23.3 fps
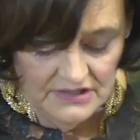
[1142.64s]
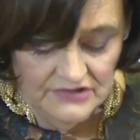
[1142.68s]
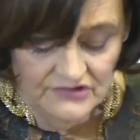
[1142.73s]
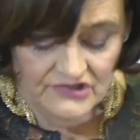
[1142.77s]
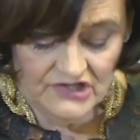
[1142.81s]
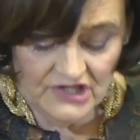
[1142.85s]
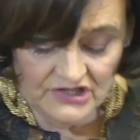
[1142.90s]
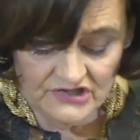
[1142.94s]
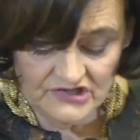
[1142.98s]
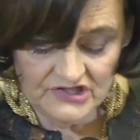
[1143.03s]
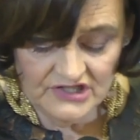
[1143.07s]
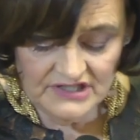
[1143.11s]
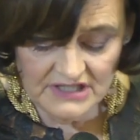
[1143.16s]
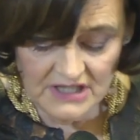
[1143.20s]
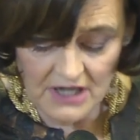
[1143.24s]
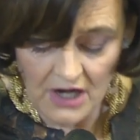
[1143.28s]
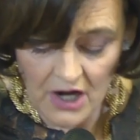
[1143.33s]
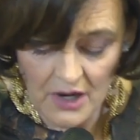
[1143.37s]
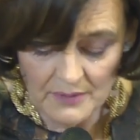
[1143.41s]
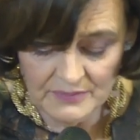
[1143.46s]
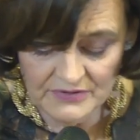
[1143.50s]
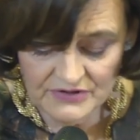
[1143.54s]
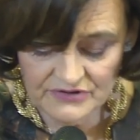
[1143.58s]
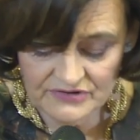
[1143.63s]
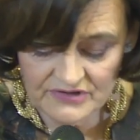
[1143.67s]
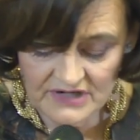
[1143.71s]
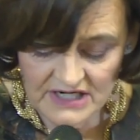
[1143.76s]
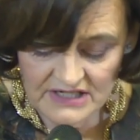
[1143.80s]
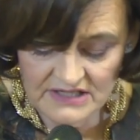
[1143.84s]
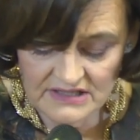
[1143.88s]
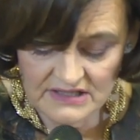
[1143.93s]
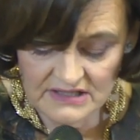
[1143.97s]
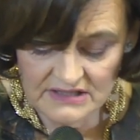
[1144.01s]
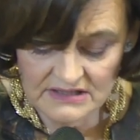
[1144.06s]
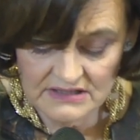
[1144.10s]
Judges and
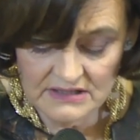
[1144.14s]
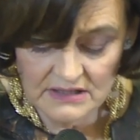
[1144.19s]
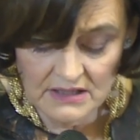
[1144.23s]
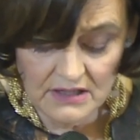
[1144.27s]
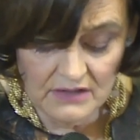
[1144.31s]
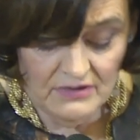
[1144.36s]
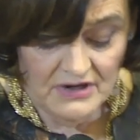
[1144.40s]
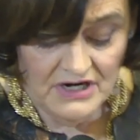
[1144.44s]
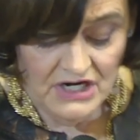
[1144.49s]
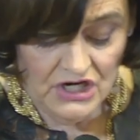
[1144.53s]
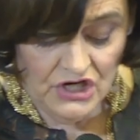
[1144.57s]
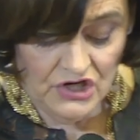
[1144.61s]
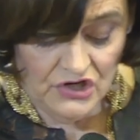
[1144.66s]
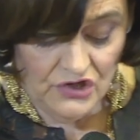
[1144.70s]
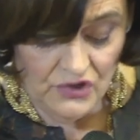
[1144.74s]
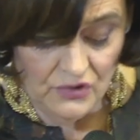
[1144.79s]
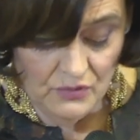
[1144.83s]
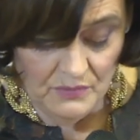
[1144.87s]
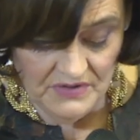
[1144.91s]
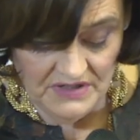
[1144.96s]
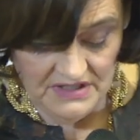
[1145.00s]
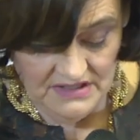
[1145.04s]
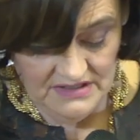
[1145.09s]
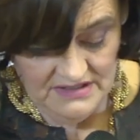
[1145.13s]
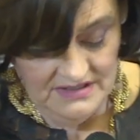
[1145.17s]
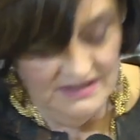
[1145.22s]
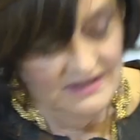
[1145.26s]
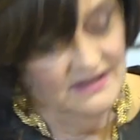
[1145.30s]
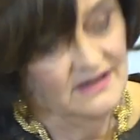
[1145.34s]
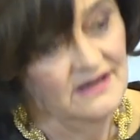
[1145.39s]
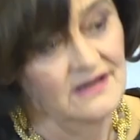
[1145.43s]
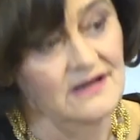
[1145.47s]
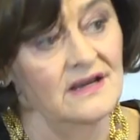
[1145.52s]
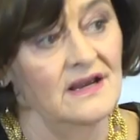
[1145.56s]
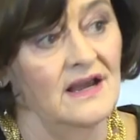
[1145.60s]
arbitrators are only human,
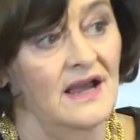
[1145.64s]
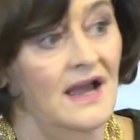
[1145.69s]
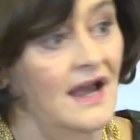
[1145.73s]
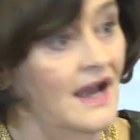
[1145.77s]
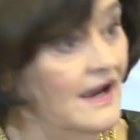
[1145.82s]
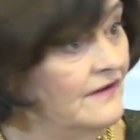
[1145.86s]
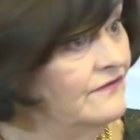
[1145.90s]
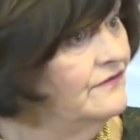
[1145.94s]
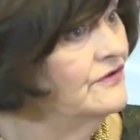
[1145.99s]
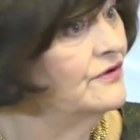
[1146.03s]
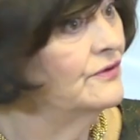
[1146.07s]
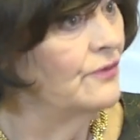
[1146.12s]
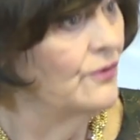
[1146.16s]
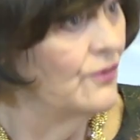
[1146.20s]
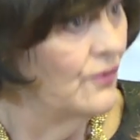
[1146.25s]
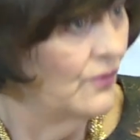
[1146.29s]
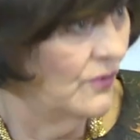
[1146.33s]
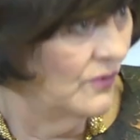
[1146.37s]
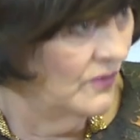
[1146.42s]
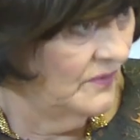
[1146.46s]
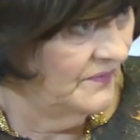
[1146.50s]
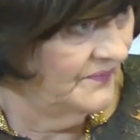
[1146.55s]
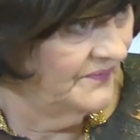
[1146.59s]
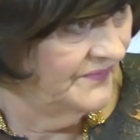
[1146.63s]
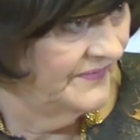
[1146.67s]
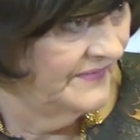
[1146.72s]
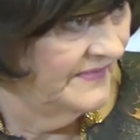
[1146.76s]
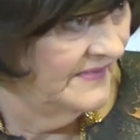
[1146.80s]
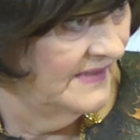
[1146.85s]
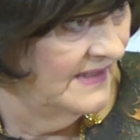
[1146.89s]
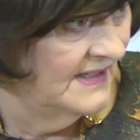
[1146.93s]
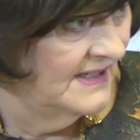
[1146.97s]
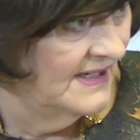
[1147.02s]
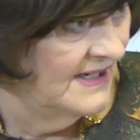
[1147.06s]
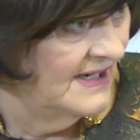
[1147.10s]
after all.
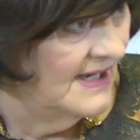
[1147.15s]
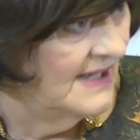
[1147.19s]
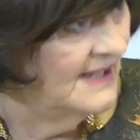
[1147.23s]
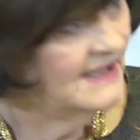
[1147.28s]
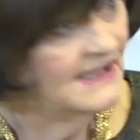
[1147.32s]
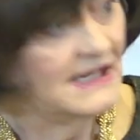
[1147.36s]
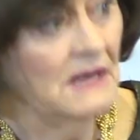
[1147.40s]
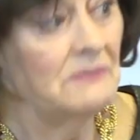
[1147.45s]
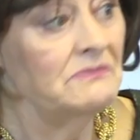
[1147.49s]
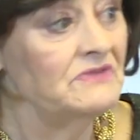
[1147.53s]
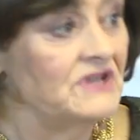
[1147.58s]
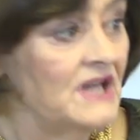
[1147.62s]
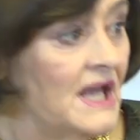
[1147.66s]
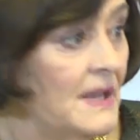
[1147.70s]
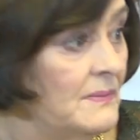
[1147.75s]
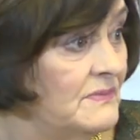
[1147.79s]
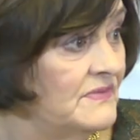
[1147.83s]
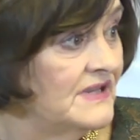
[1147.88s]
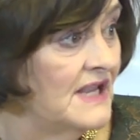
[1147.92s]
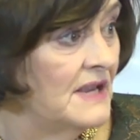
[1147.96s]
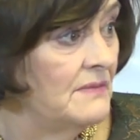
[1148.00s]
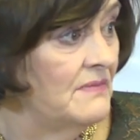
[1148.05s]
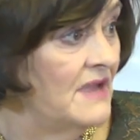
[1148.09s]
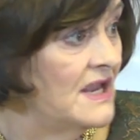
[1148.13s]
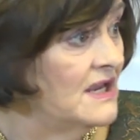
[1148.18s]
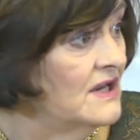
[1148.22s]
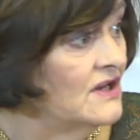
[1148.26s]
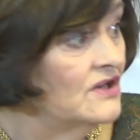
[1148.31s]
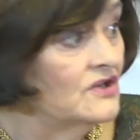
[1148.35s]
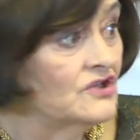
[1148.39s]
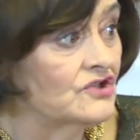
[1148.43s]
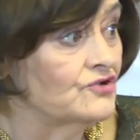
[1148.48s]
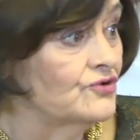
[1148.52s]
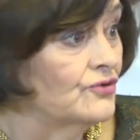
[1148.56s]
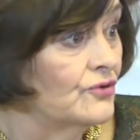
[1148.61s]
And sometimes they make
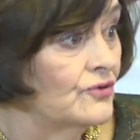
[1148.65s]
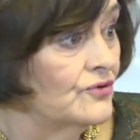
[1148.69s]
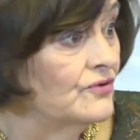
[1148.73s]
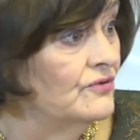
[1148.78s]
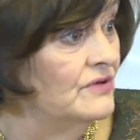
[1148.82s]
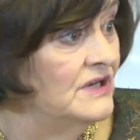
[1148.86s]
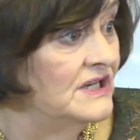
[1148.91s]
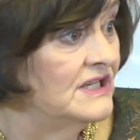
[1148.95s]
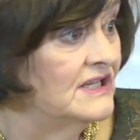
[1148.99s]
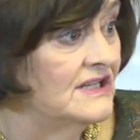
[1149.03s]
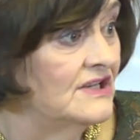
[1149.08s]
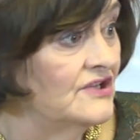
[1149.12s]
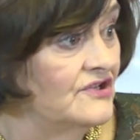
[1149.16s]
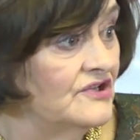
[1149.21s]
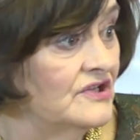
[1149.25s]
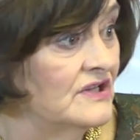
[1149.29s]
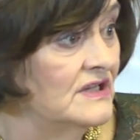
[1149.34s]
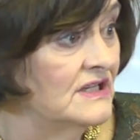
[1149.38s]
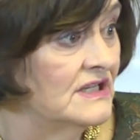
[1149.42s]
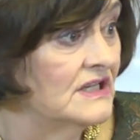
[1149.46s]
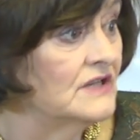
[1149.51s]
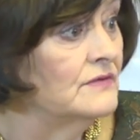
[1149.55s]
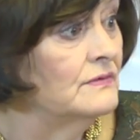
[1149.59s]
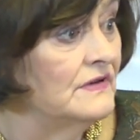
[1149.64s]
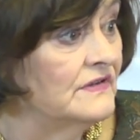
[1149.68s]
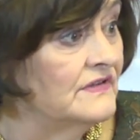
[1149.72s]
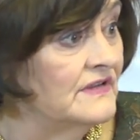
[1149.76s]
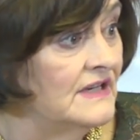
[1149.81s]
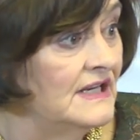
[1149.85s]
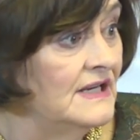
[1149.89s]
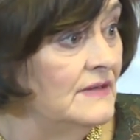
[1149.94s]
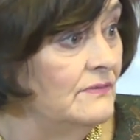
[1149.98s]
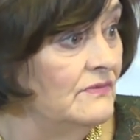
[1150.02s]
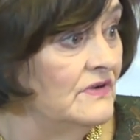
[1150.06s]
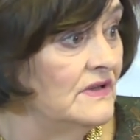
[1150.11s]
extraordinary decisions, as we've
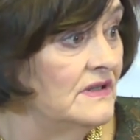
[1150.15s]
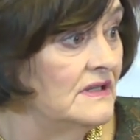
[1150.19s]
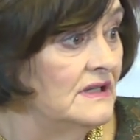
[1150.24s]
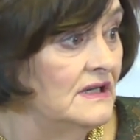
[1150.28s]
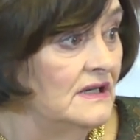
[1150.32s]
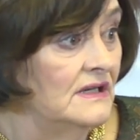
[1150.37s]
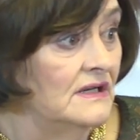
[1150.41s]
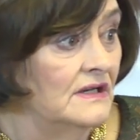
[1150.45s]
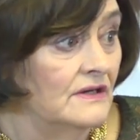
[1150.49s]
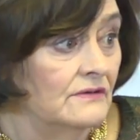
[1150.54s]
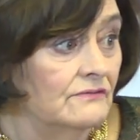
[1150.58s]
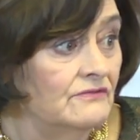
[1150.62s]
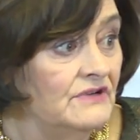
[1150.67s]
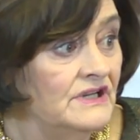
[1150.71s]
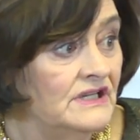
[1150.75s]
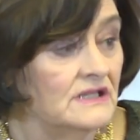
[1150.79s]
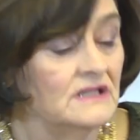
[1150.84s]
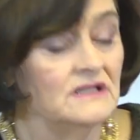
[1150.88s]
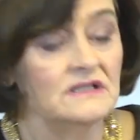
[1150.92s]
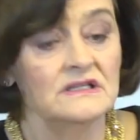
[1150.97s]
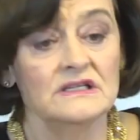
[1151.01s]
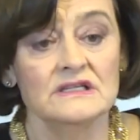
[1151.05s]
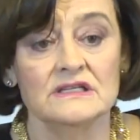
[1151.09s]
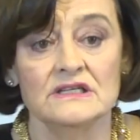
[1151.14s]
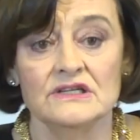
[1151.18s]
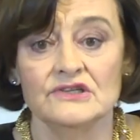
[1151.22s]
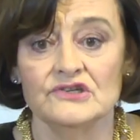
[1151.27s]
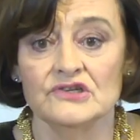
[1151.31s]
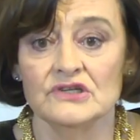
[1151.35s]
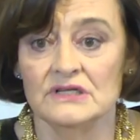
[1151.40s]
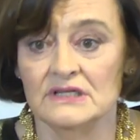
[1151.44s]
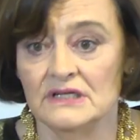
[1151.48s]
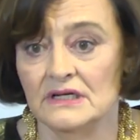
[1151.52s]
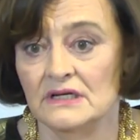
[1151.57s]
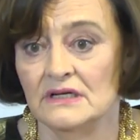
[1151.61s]
seen with the recent
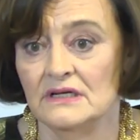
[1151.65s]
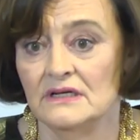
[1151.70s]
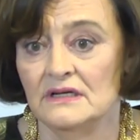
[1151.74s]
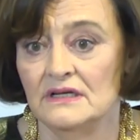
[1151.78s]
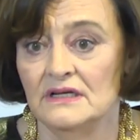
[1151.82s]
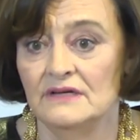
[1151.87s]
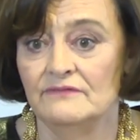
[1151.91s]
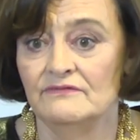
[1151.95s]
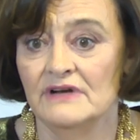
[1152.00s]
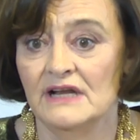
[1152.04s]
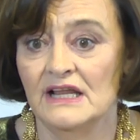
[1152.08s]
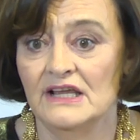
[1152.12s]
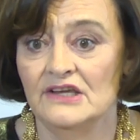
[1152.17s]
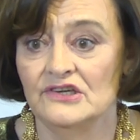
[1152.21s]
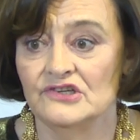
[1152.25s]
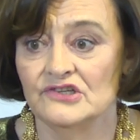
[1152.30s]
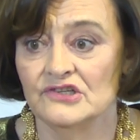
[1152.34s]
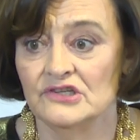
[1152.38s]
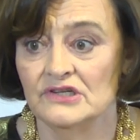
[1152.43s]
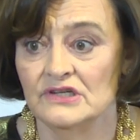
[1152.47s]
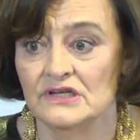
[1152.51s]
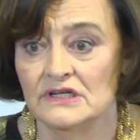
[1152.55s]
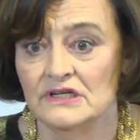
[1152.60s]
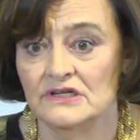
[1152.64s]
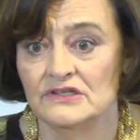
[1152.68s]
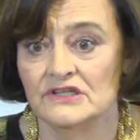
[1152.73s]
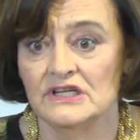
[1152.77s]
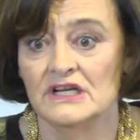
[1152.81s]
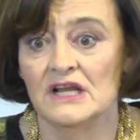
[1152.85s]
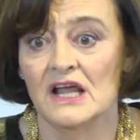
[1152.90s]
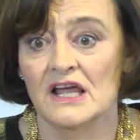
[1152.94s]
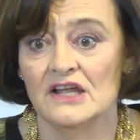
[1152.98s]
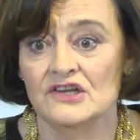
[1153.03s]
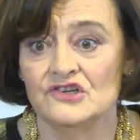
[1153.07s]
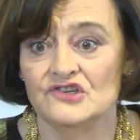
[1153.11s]
decision in relation to
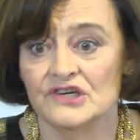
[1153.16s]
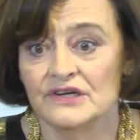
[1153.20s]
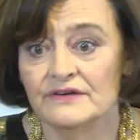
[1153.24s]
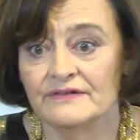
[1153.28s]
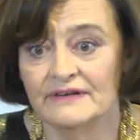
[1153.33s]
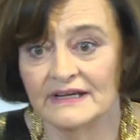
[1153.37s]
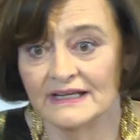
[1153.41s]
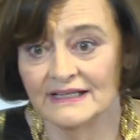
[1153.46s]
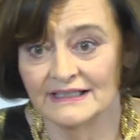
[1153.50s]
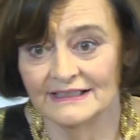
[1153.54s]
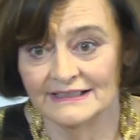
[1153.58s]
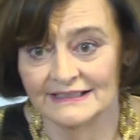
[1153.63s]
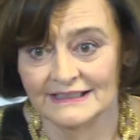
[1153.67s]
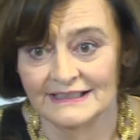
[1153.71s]
Nigeria,